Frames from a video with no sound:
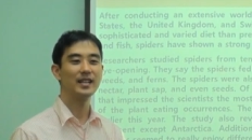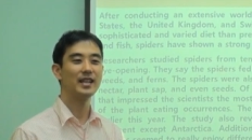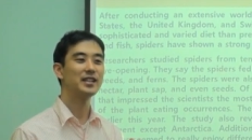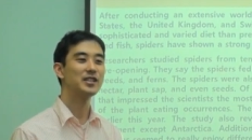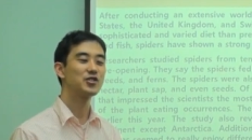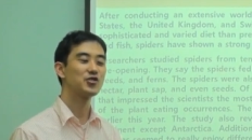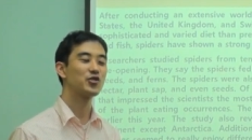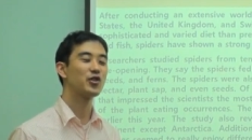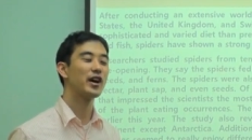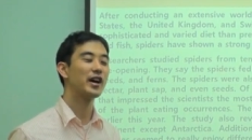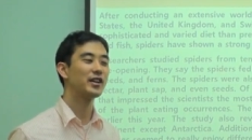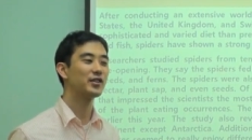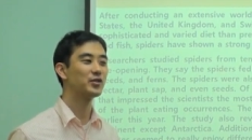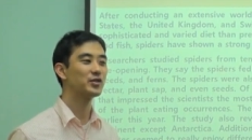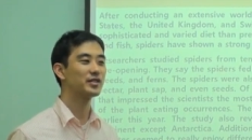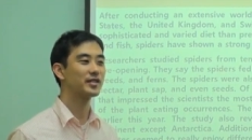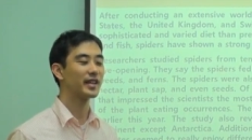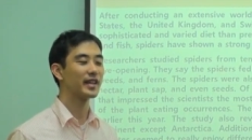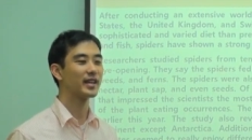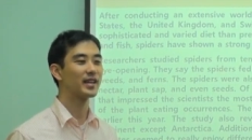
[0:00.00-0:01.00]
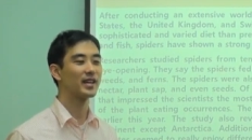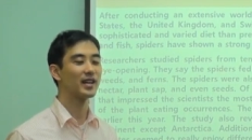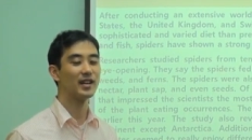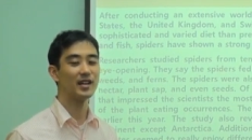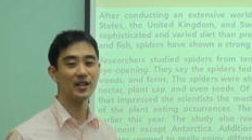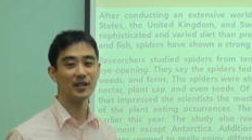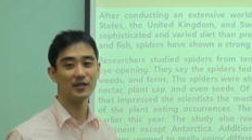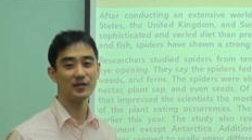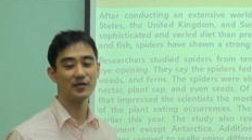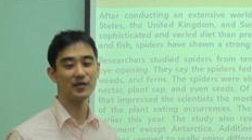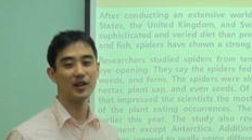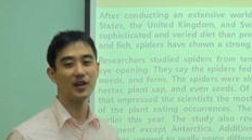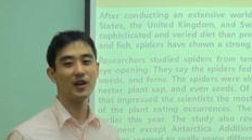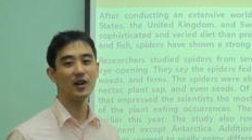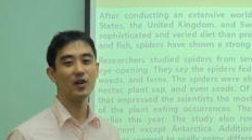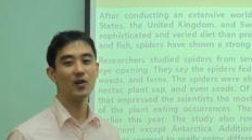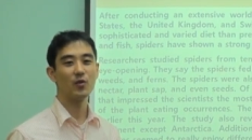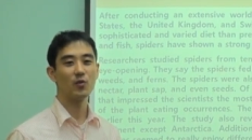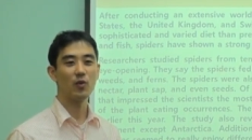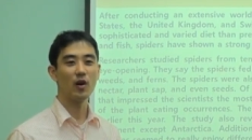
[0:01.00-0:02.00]
Let's try to think of
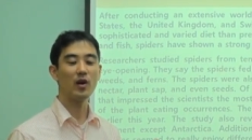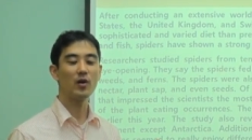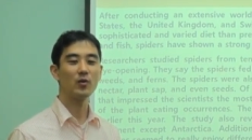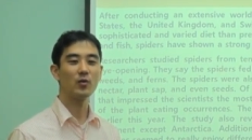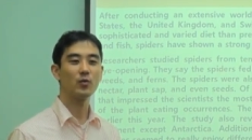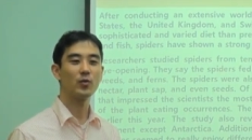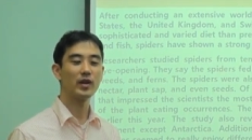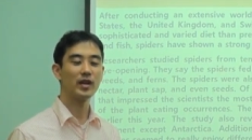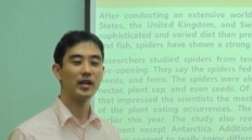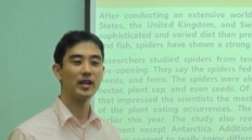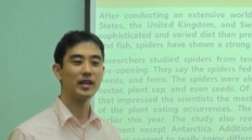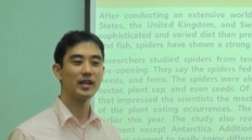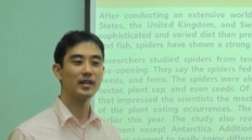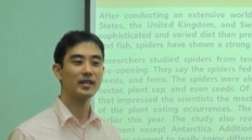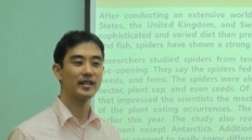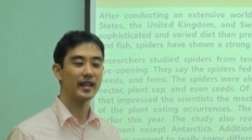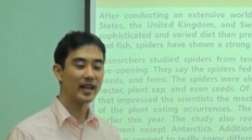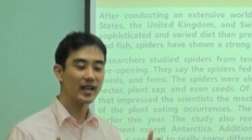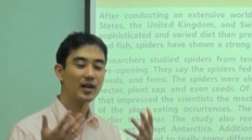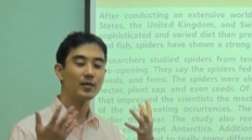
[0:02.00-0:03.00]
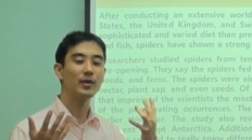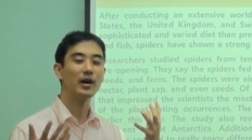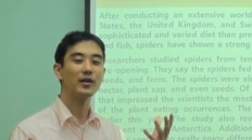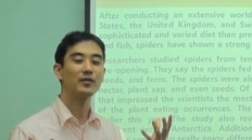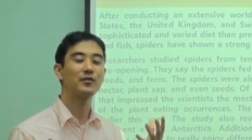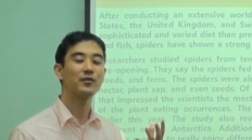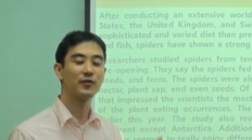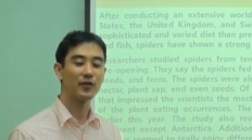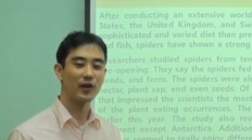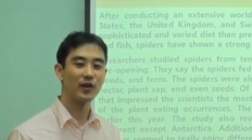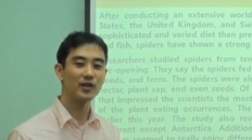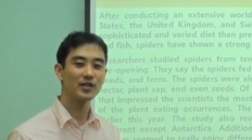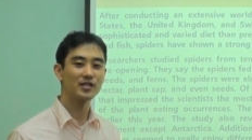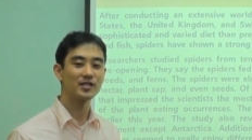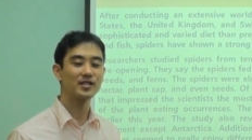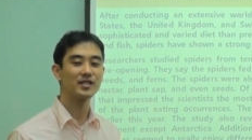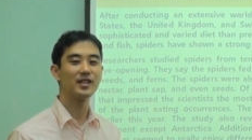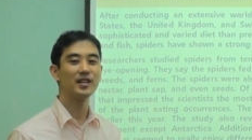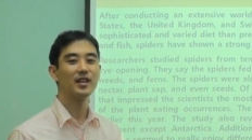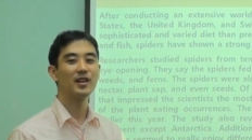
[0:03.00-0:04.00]
what we think about
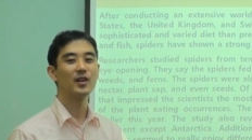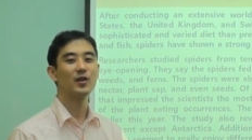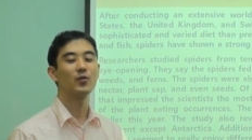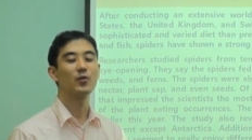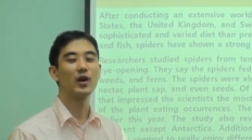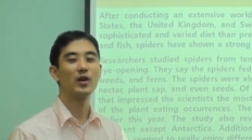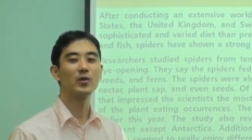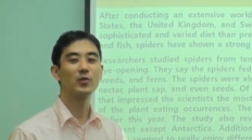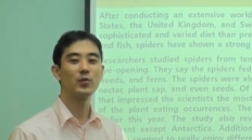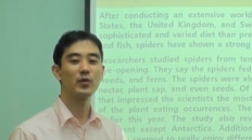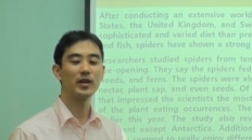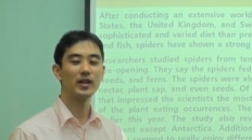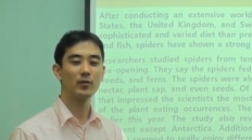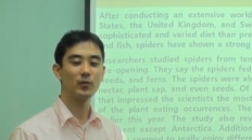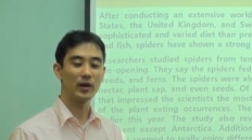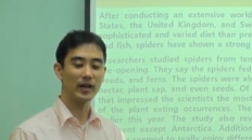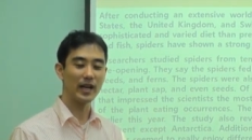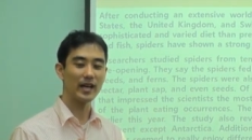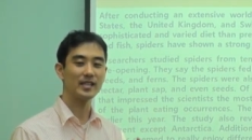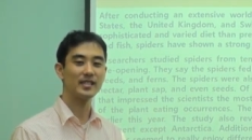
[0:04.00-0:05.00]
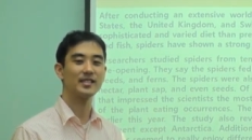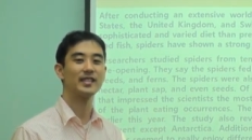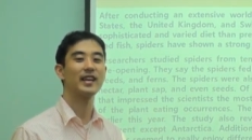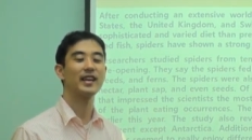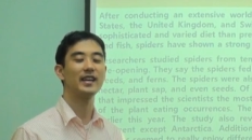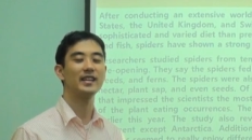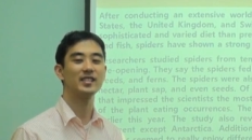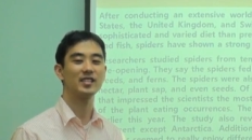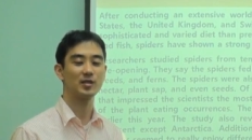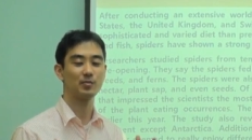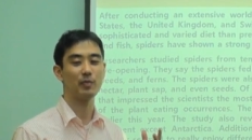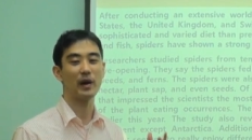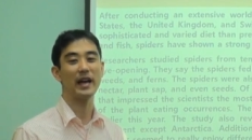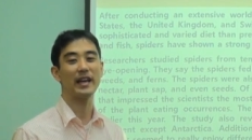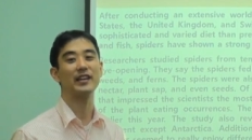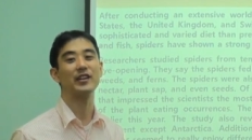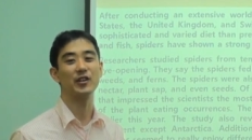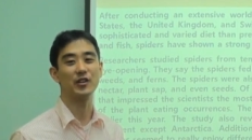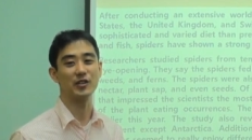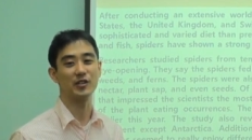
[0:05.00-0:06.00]
first when I say
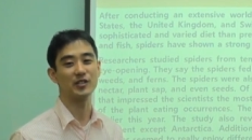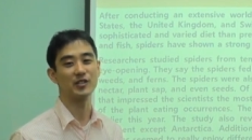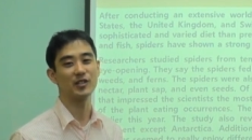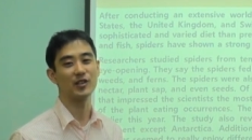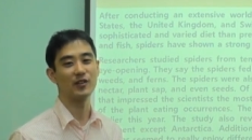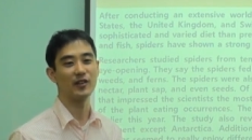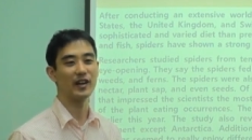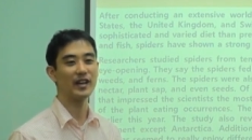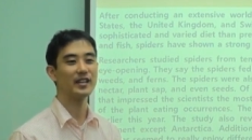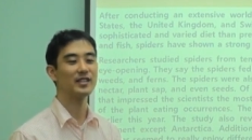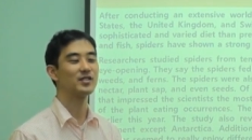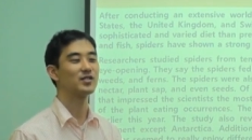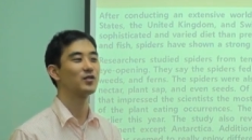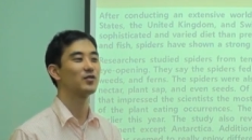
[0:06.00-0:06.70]
spiders, alright?